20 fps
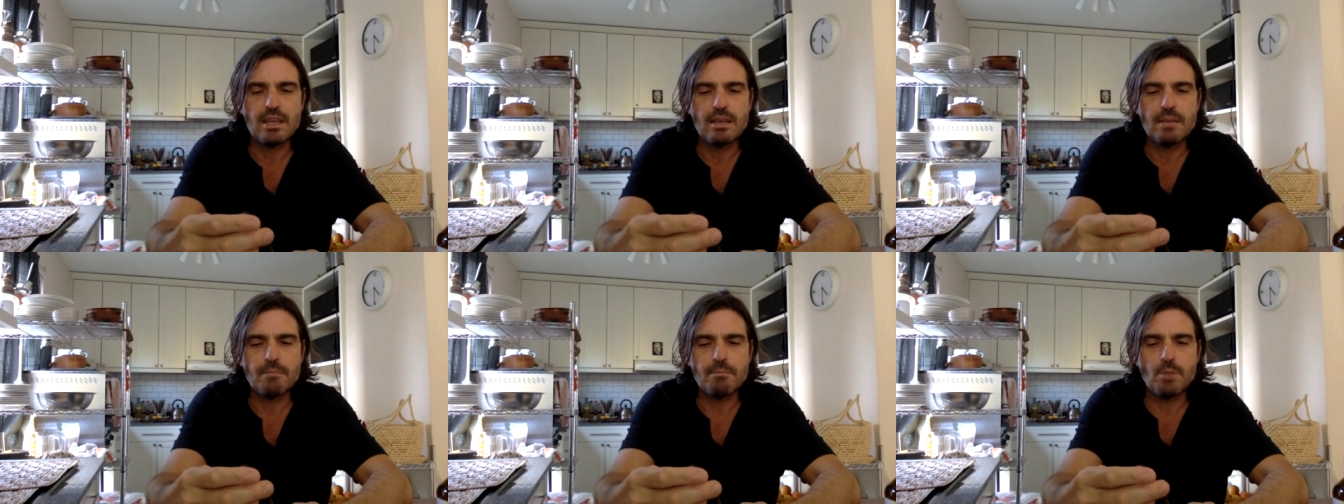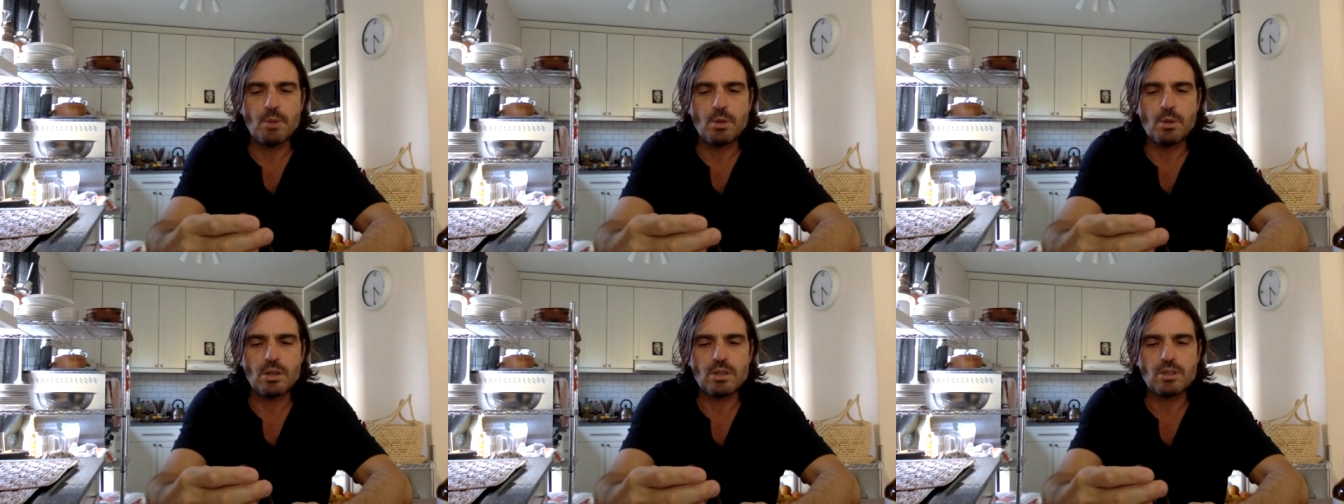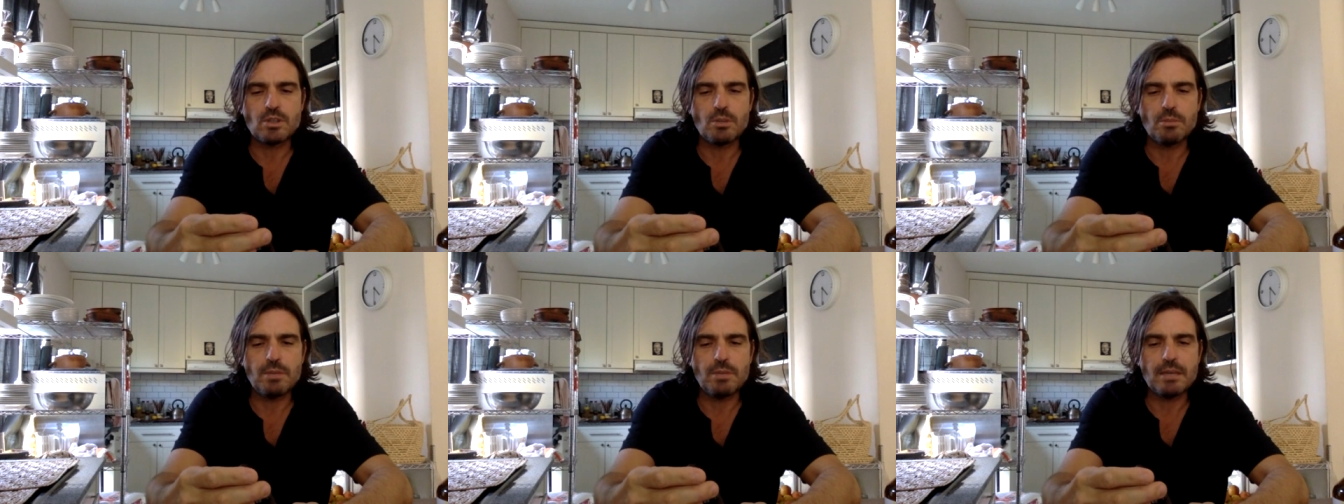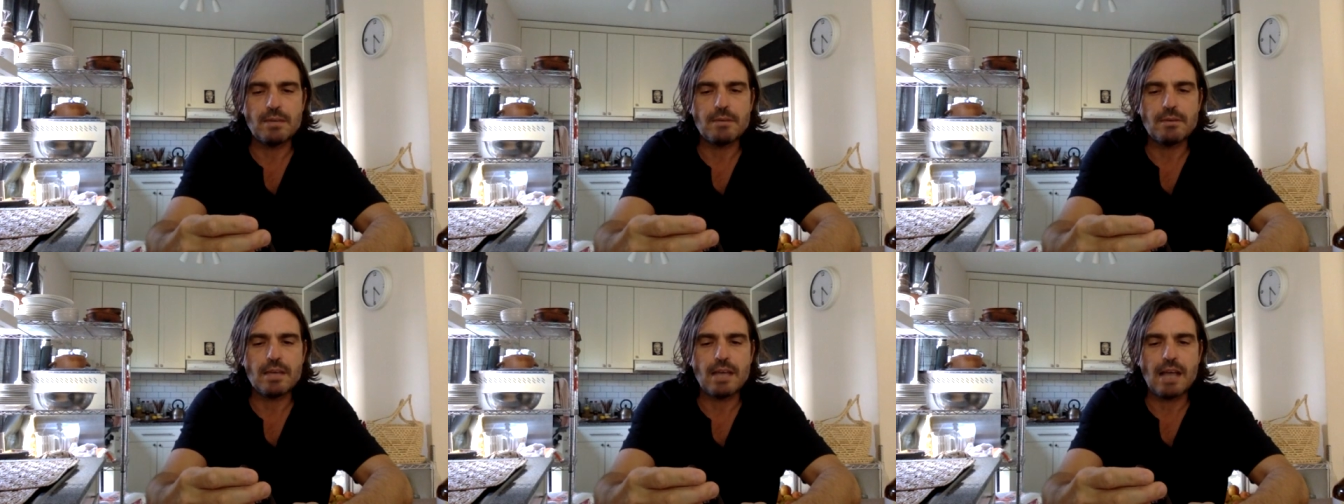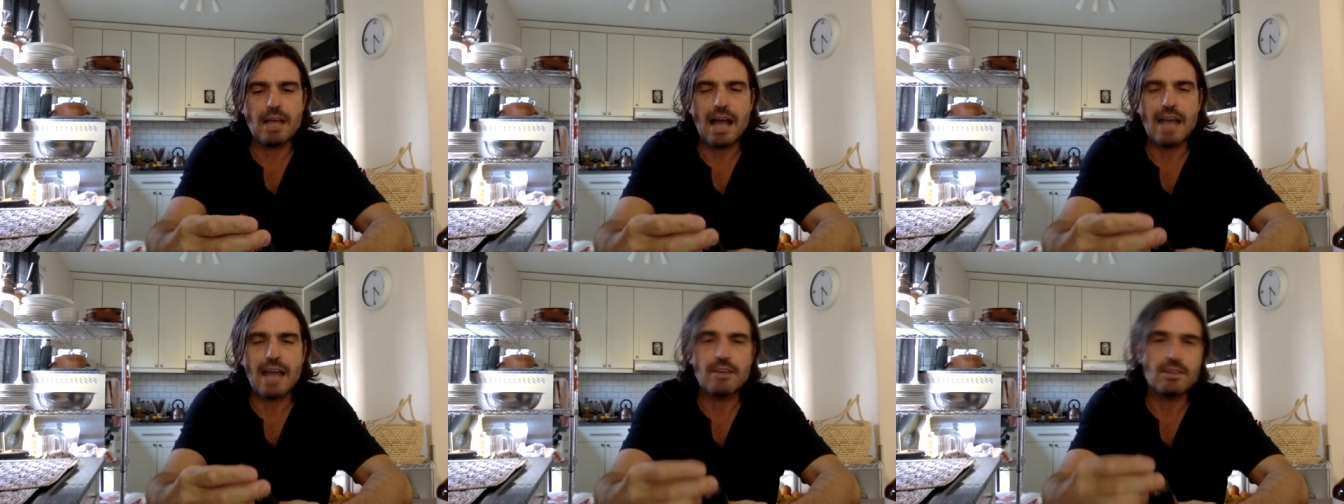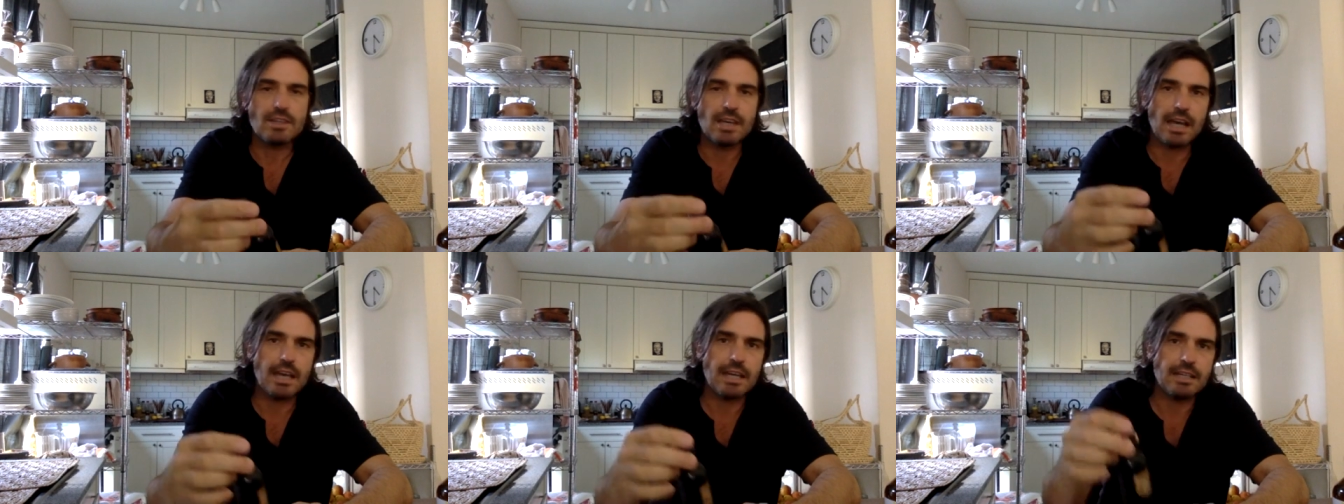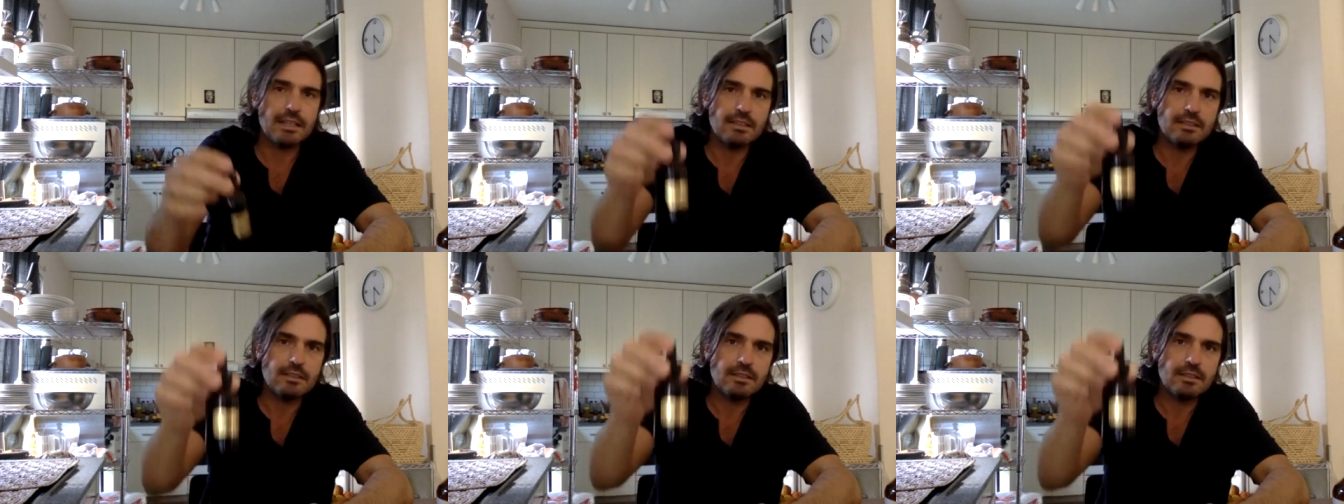monatomic iodine